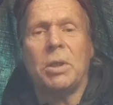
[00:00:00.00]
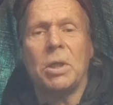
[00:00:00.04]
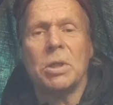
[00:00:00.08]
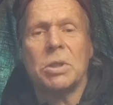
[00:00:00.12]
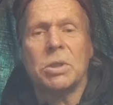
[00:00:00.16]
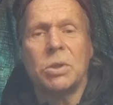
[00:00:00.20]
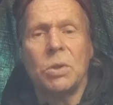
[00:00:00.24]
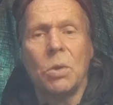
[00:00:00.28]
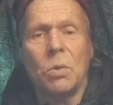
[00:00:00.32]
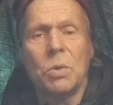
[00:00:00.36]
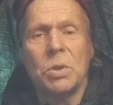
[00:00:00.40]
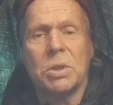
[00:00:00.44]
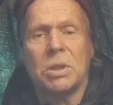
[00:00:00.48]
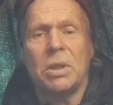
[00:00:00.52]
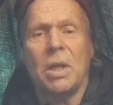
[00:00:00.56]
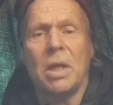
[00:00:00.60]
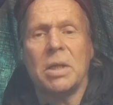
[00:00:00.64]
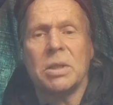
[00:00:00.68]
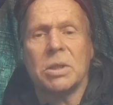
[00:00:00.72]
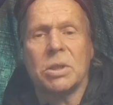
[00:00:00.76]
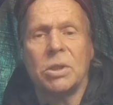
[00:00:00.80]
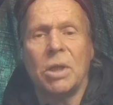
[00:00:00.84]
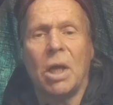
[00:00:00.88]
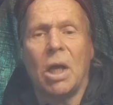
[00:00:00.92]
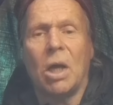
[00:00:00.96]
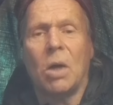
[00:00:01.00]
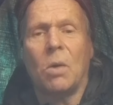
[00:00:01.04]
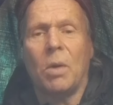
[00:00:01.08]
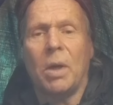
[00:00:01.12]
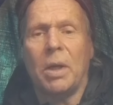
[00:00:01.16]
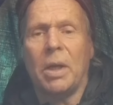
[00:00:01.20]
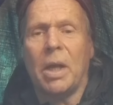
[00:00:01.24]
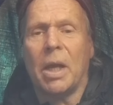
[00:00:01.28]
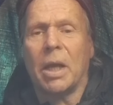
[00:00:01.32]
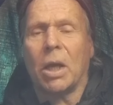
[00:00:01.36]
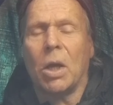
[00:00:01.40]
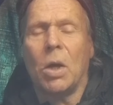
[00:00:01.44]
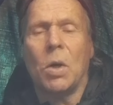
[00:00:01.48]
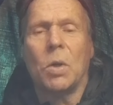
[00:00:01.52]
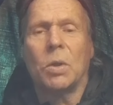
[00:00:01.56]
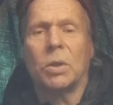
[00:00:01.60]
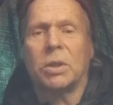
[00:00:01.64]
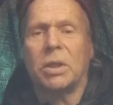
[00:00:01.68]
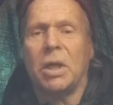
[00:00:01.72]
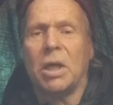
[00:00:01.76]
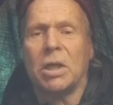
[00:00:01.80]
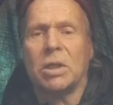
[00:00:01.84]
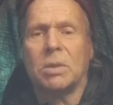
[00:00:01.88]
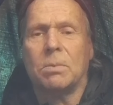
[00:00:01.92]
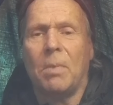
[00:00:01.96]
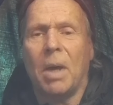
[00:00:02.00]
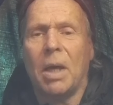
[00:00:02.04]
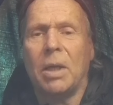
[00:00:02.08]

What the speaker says: it is useless now and I can't get